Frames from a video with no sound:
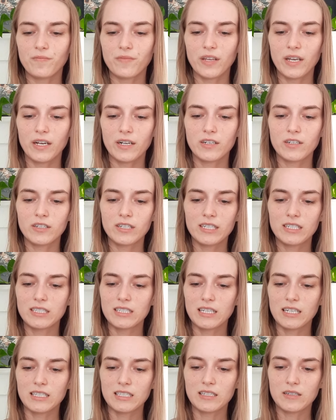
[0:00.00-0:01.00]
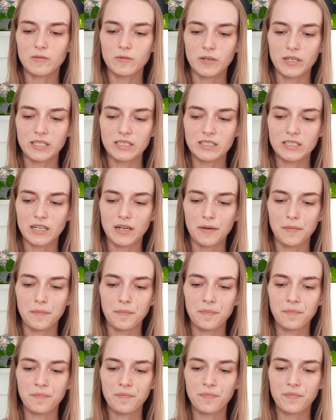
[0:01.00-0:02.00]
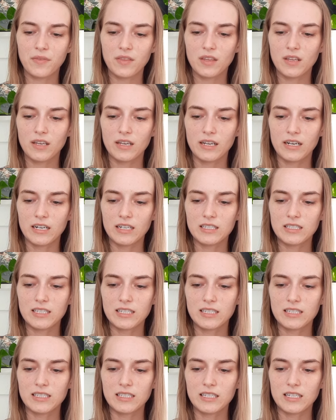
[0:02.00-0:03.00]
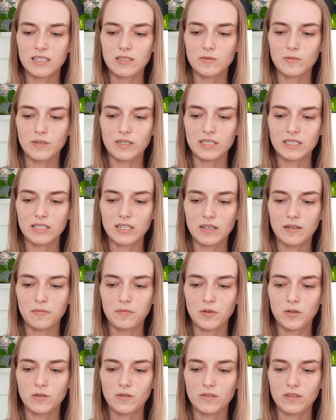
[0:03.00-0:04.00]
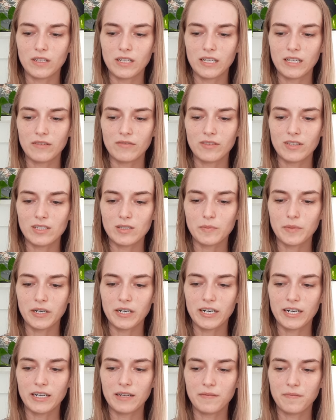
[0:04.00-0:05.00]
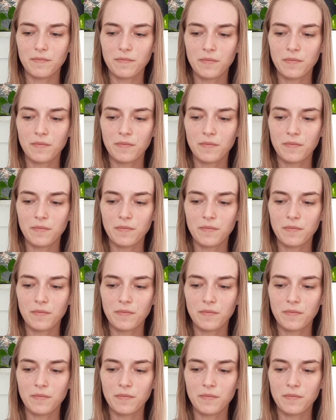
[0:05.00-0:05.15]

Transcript: Ignorance isn't wisdom. Innocence is wisdom only of the spirit.